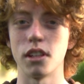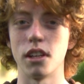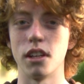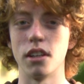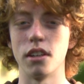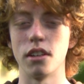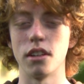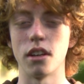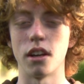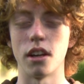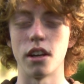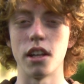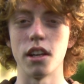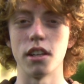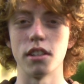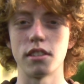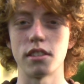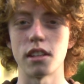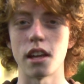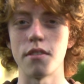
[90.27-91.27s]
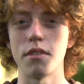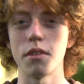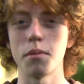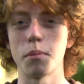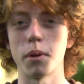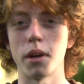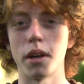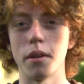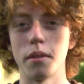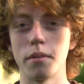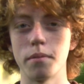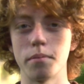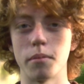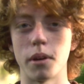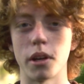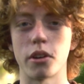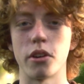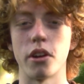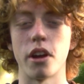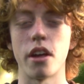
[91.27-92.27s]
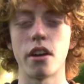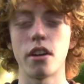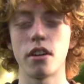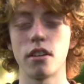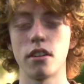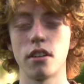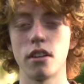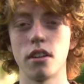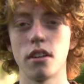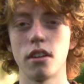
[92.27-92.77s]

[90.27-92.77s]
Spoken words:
and I needed saving by my Creator.